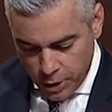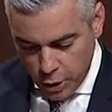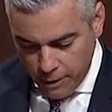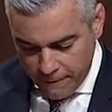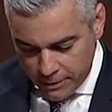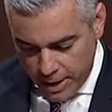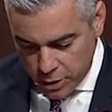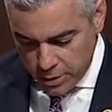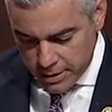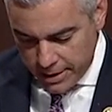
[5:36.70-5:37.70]
The Udall
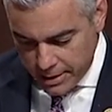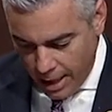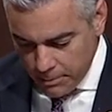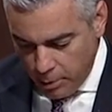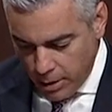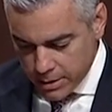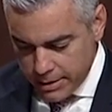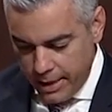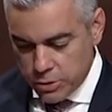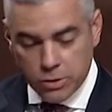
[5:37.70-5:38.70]
Foundation is a
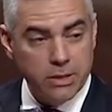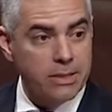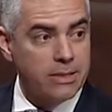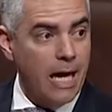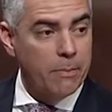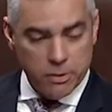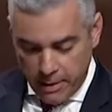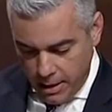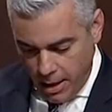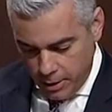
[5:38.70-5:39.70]
nonpartisan agency established
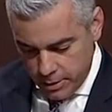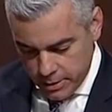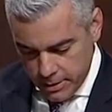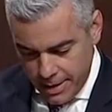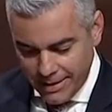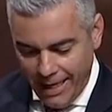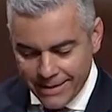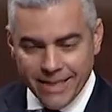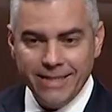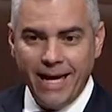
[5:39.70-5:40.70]
by Congress in
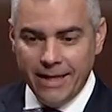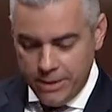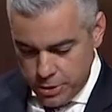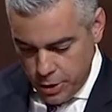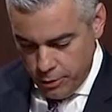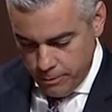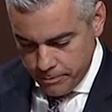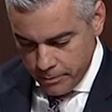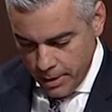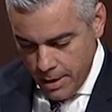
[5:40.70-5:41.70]
1992,
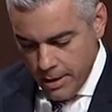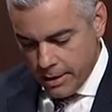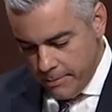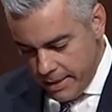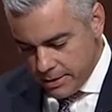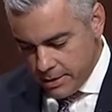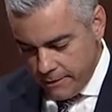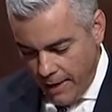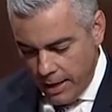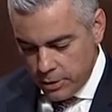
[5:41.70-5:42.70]
committed to
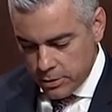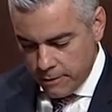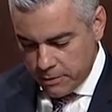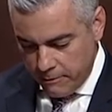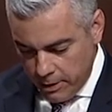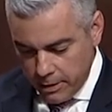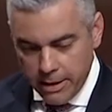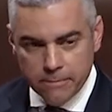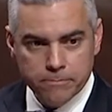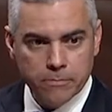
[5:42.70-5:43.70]
the values of
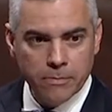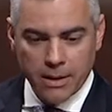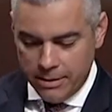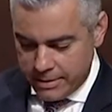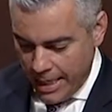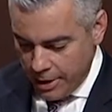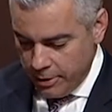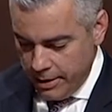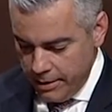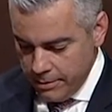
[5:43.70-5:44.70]
civility,
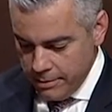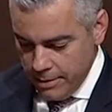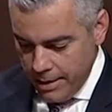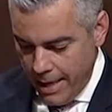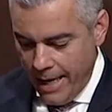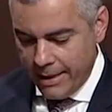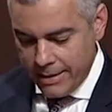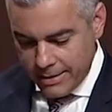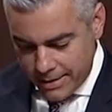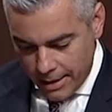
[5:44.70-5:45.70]
integrity, and
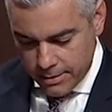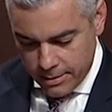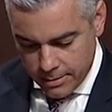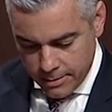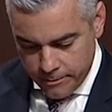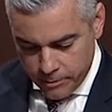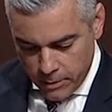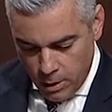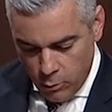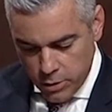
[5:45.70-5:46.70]
consensus,
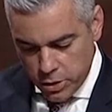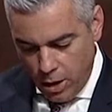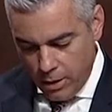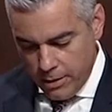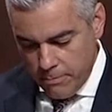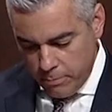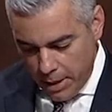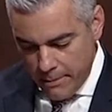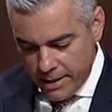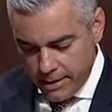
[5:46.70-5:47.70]
which are
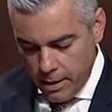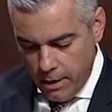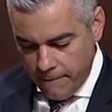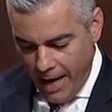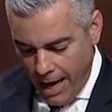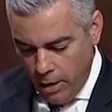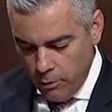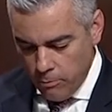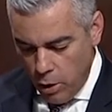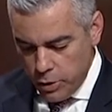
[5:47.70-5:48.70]
emblematic of
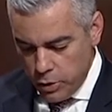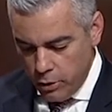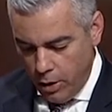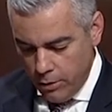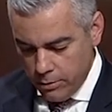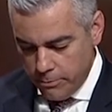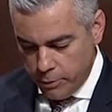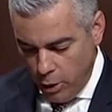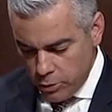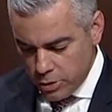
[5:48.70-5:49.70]
how Mo Udall
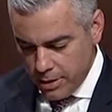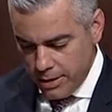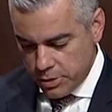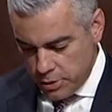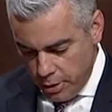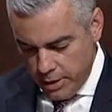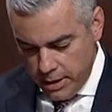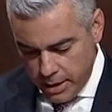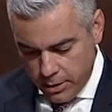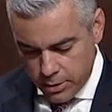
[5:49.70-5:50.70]
approached his 30
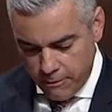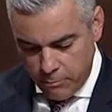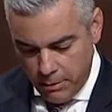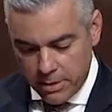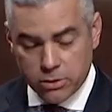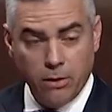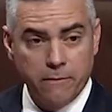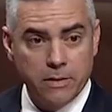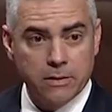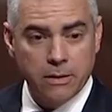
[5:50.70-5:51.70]
years of public
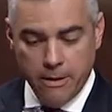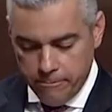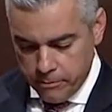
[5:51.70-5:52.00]
service